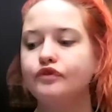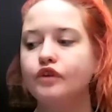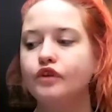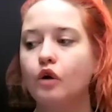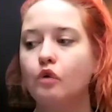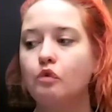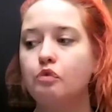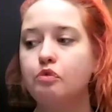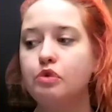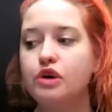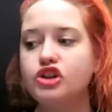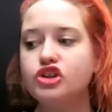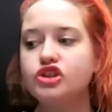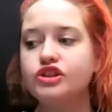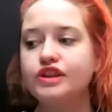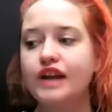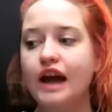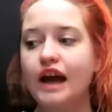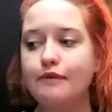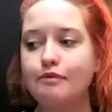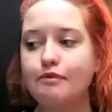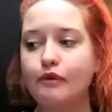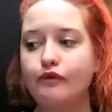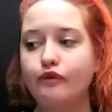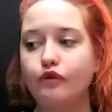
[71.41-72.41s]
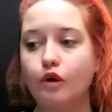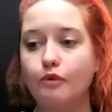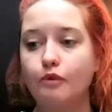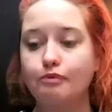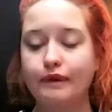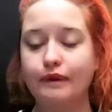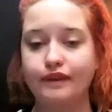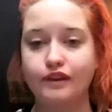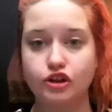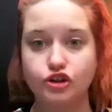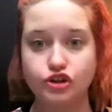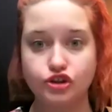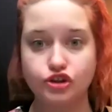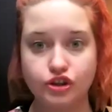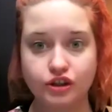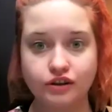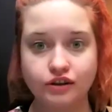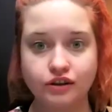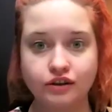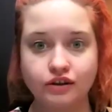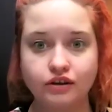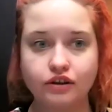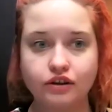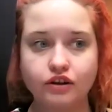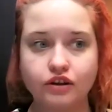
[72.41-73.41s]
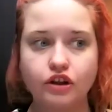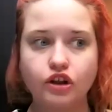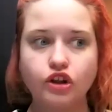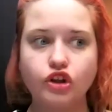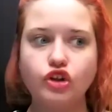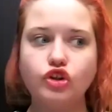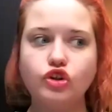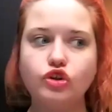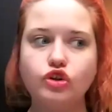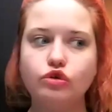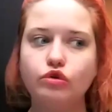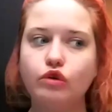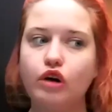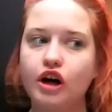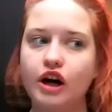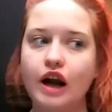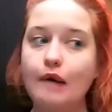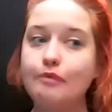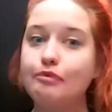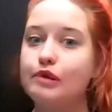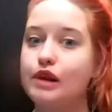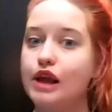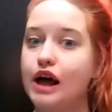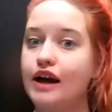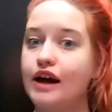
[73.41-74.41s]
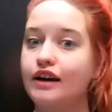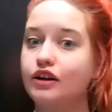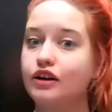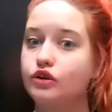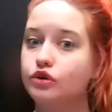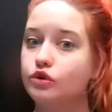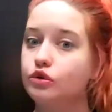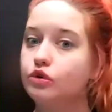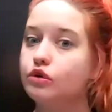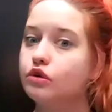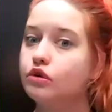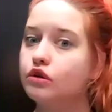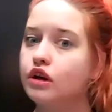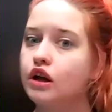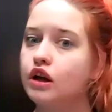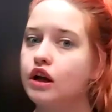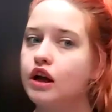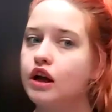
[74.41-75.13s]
which type of competition you are applying to